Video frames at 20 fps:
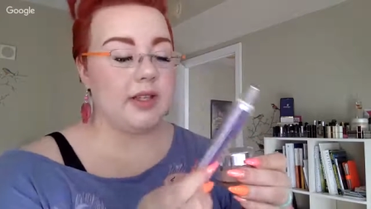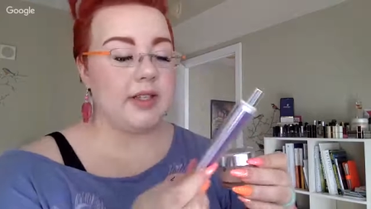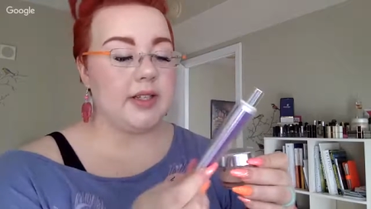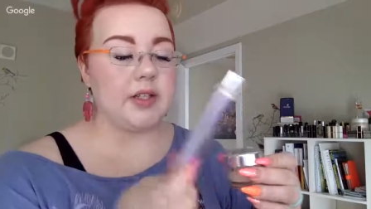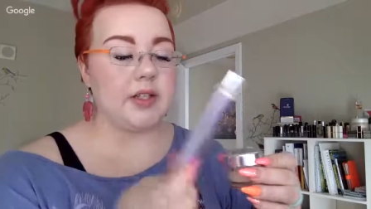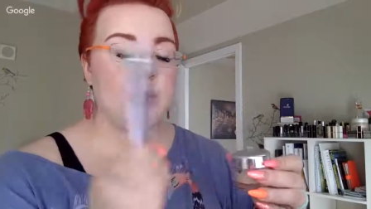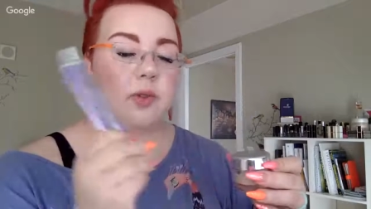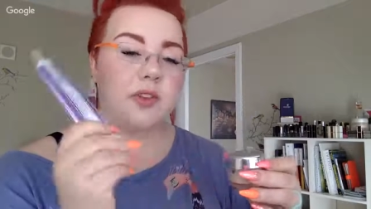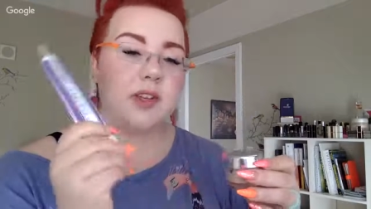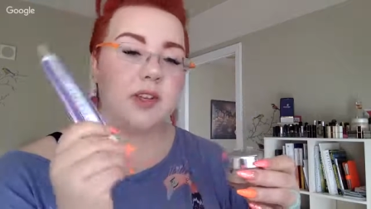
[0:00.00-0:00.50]

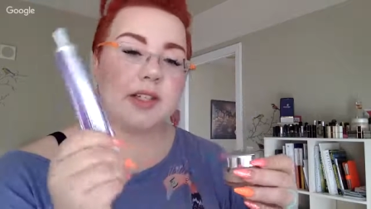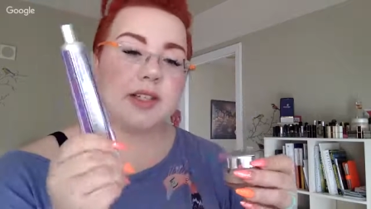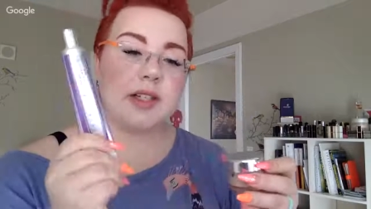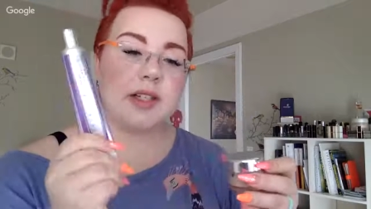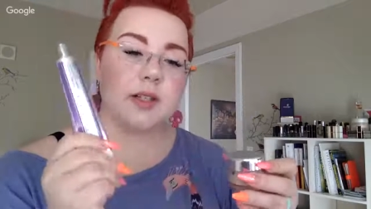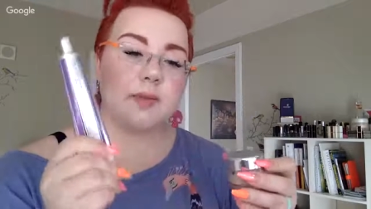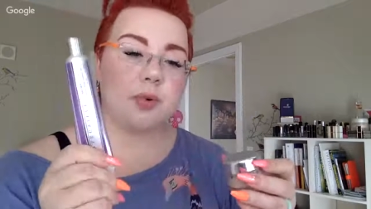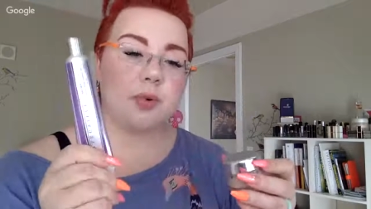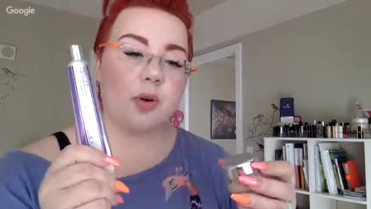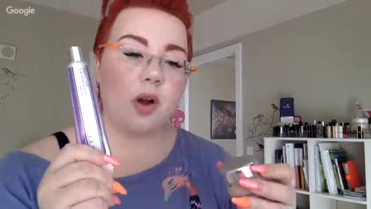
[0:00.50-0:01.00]
So this is
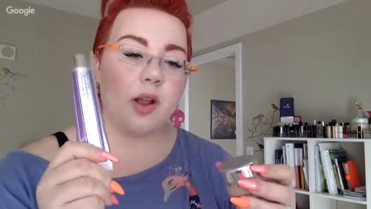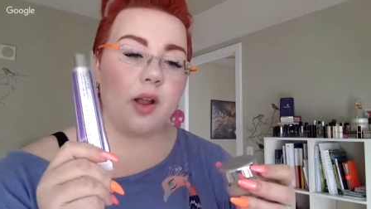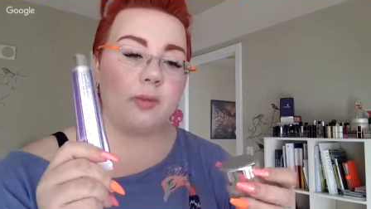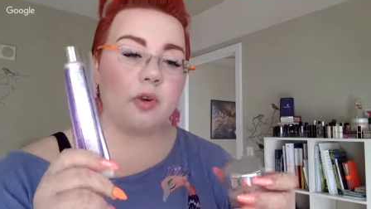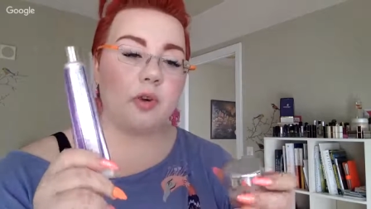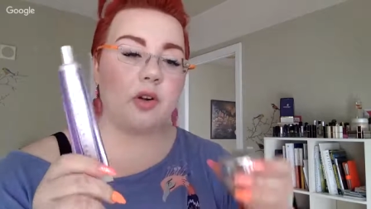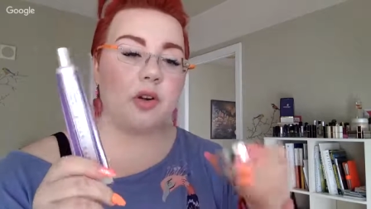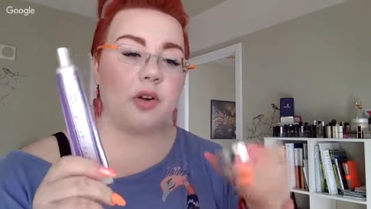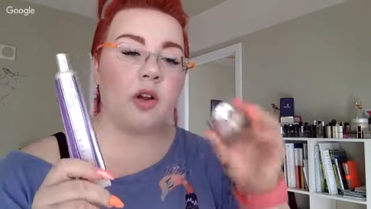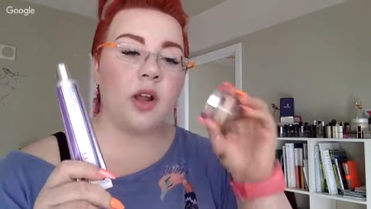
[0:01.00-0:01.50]
a
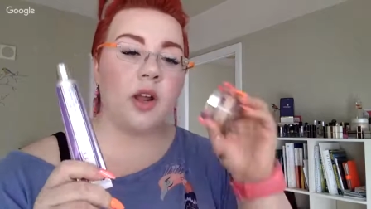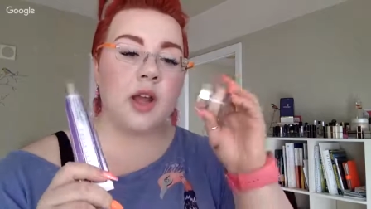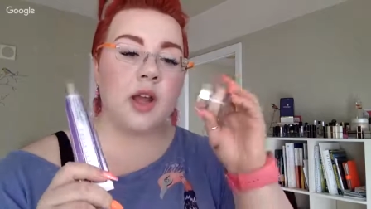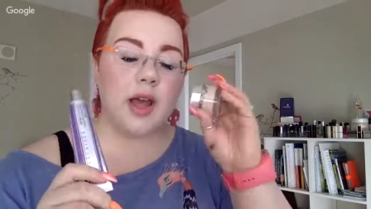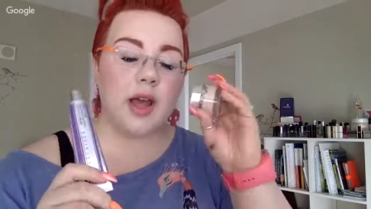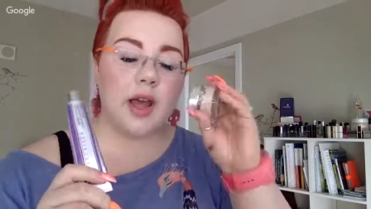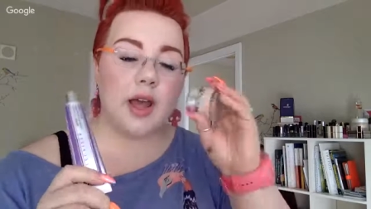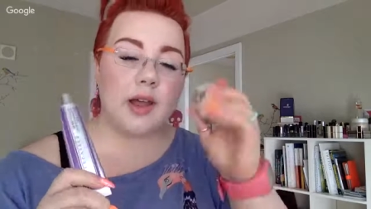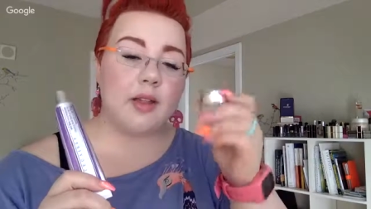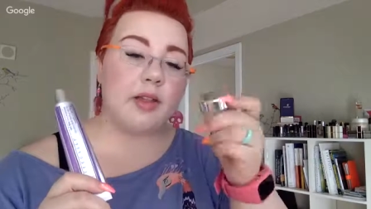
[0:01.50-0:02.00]
primer
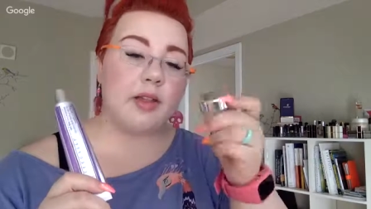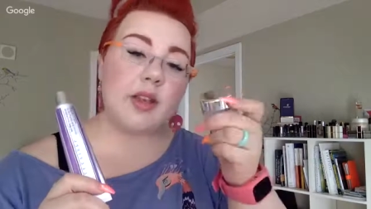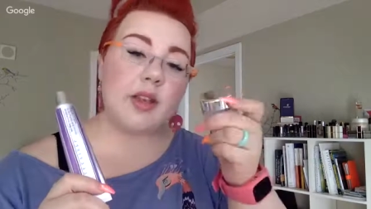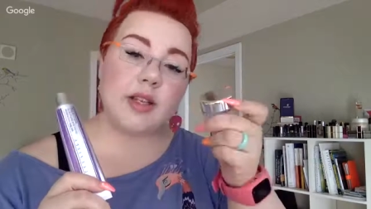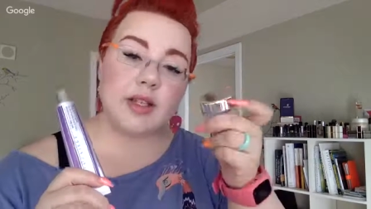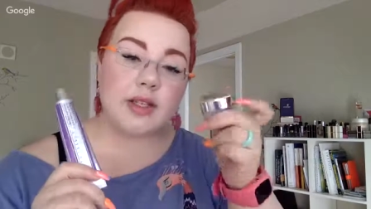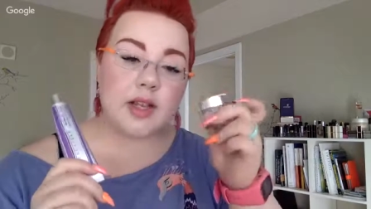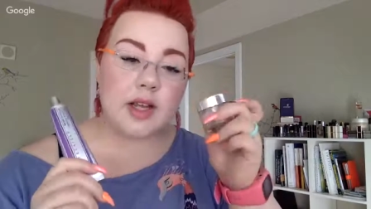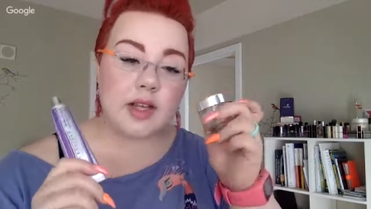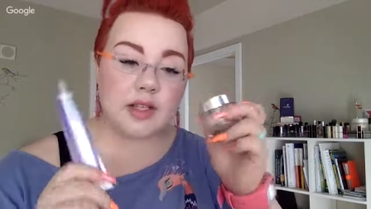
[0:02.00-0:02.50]
and
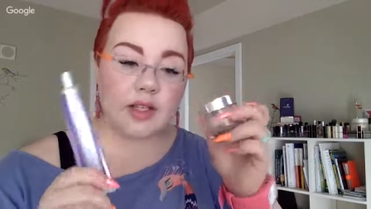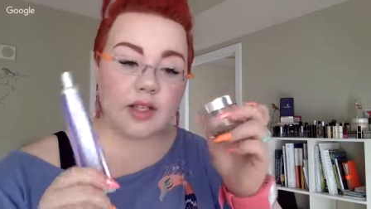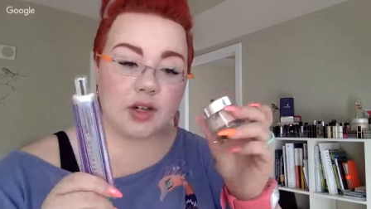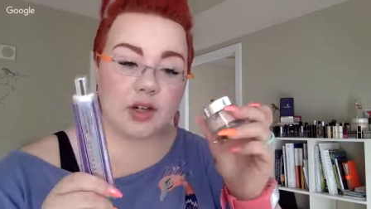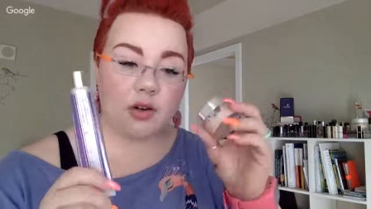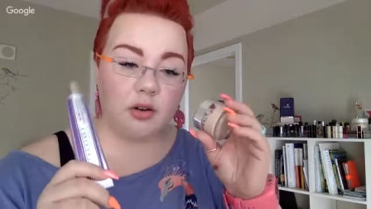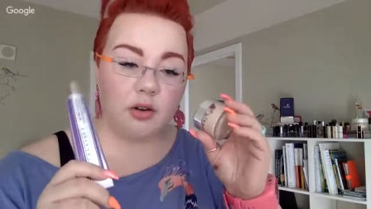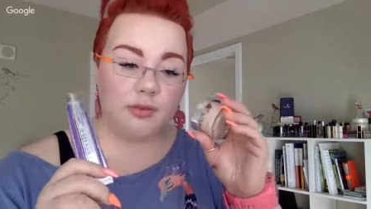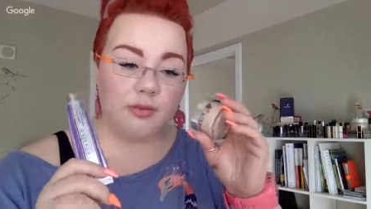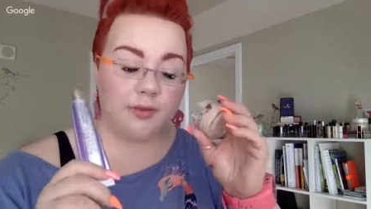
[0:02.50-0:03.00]
this as
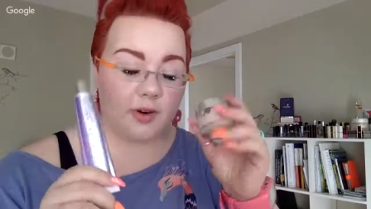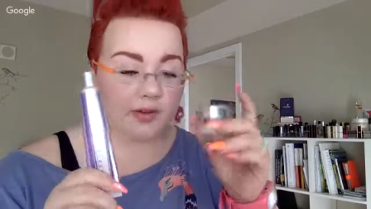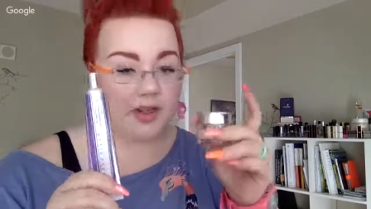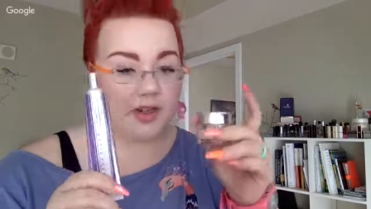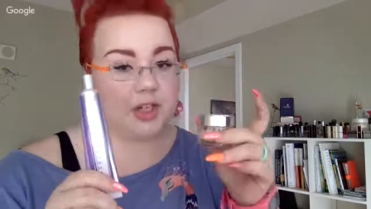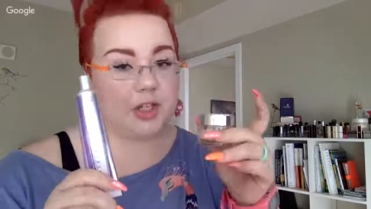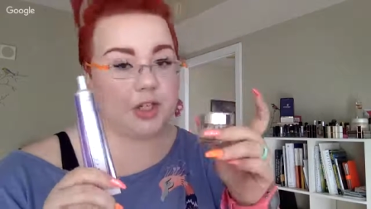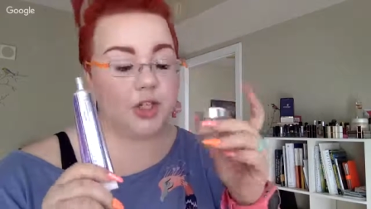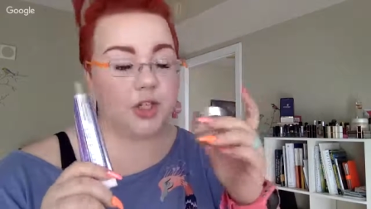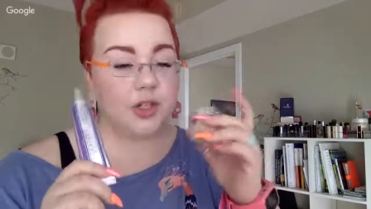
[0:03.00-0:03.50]
your
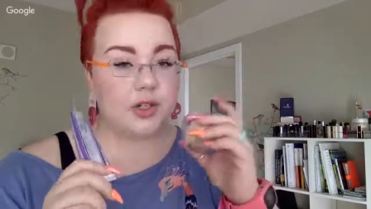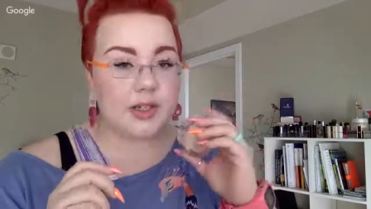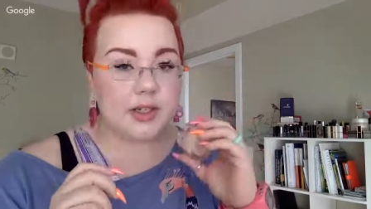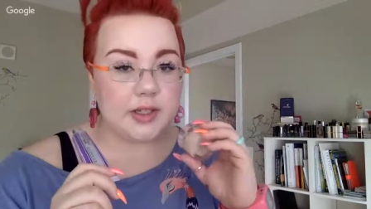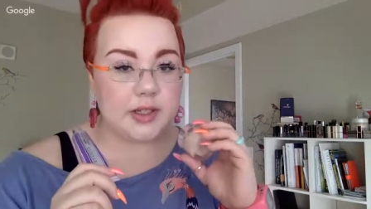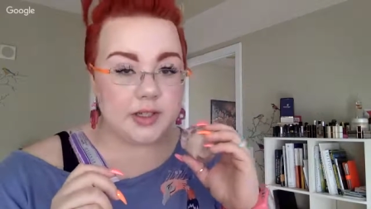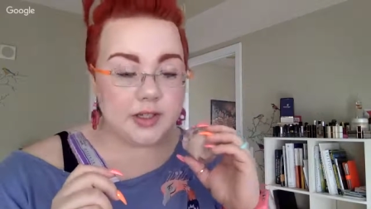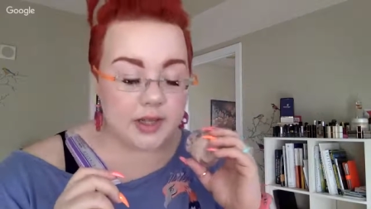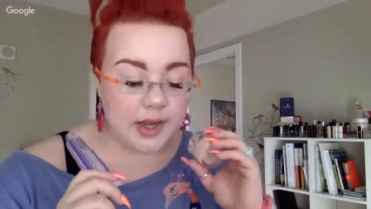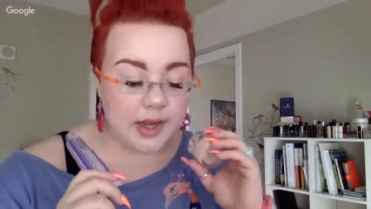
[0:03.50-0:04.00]
foundation
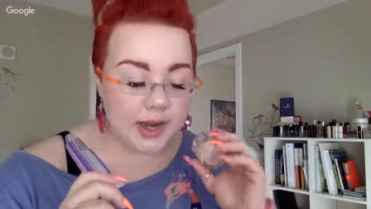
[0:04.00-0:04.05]
is